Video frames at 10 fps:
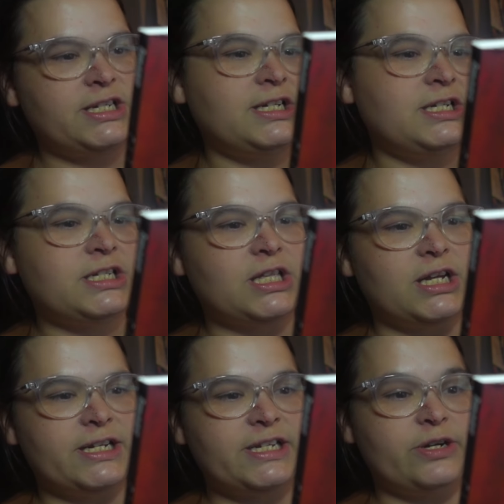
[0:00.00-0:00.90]
in his
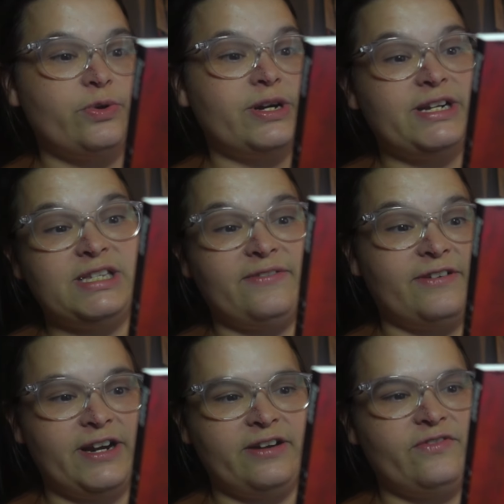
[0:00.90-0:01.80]
closet, or he's
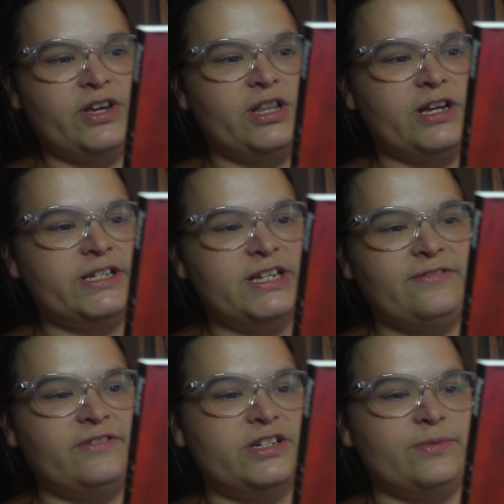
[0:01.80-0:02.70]
afraid of the
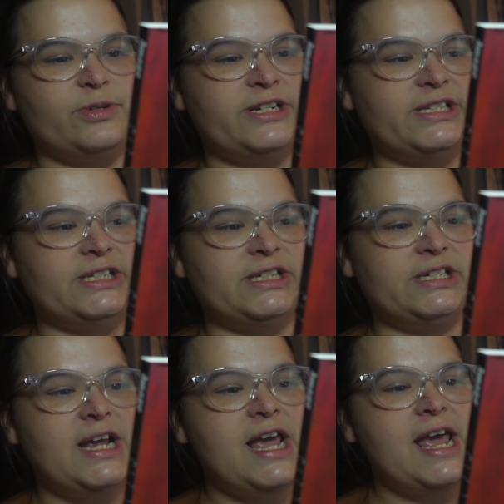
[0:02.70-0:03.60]
closet for some
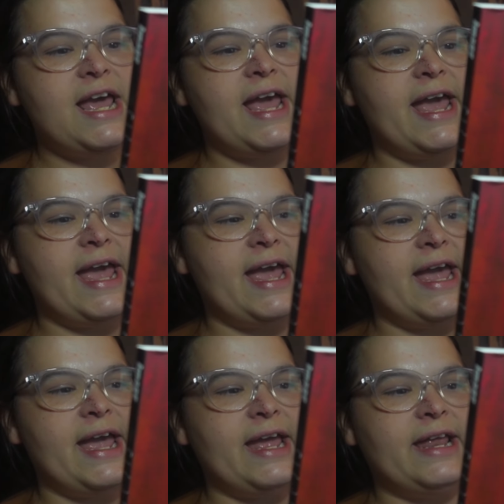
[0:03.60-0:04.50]
reason.
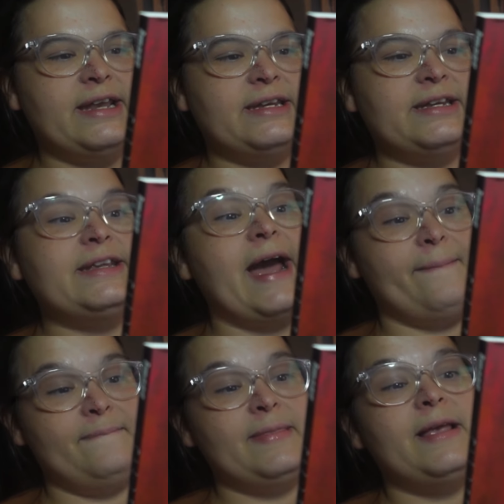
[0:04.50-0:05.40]
And yeah,
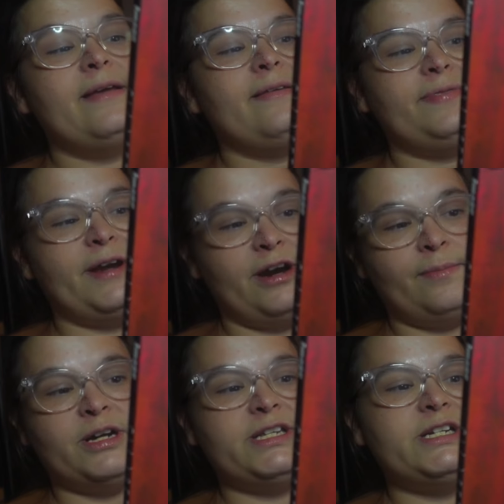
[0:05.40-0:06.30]
there are
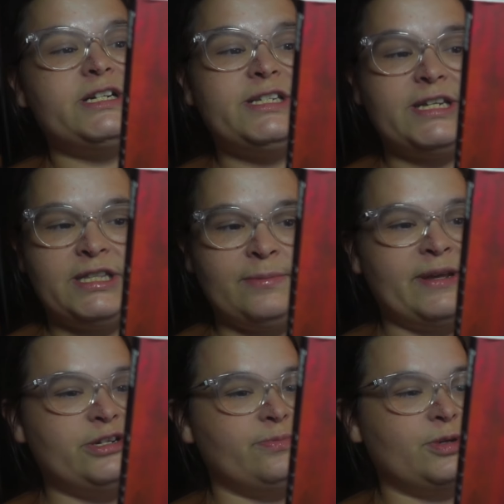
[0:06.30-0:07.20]
monsters in the
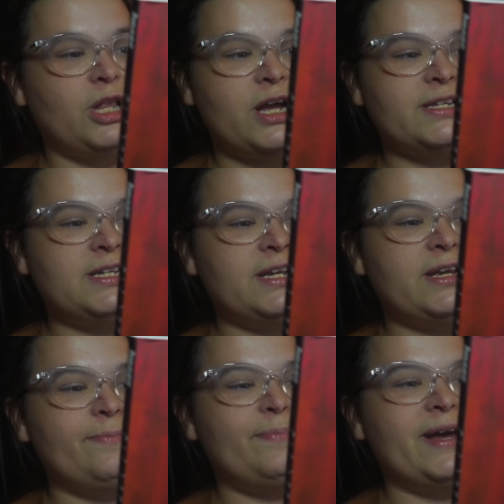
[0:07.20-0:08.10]
bedroom
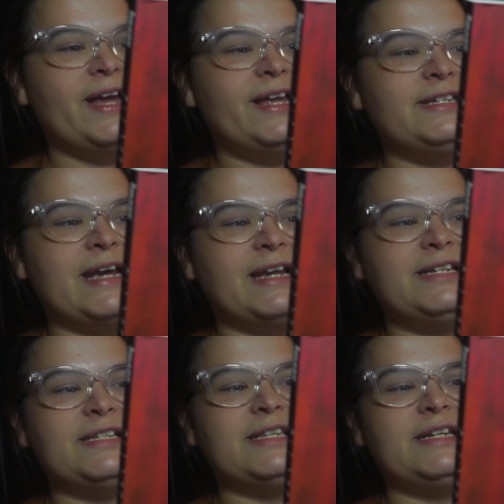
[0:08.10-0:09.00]
closet, but Dad
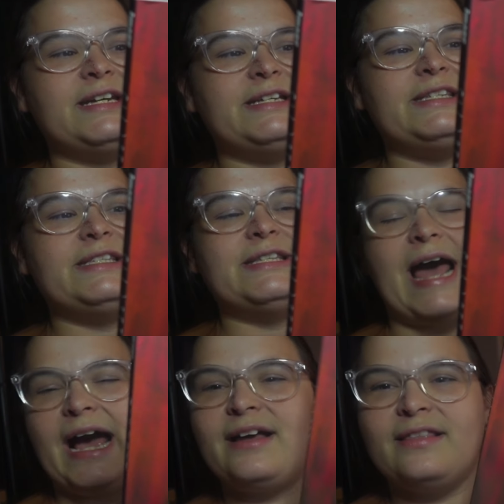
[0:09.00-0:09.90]
doesn't
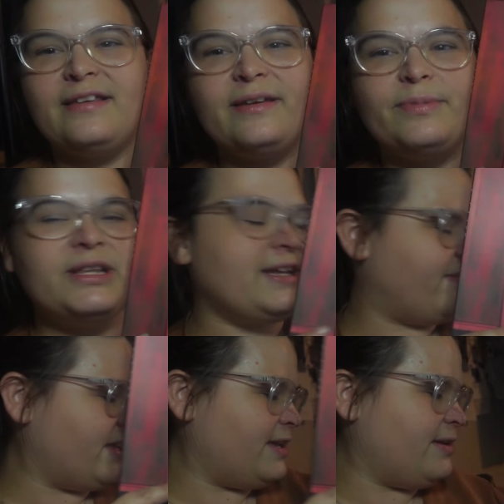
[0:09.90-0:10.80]
exactly believe
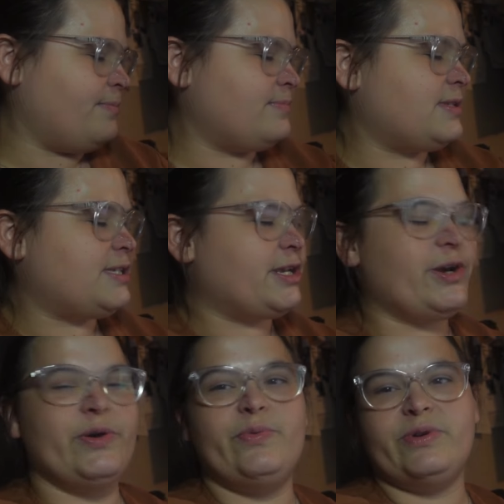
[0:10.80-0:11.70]
him,
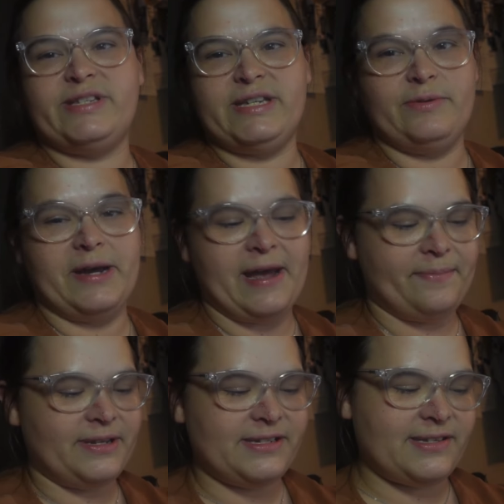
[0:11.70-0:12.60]
so we'll see what
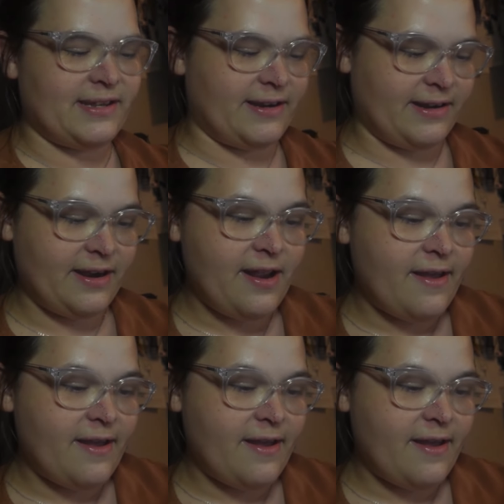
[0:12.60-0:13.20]
happens there.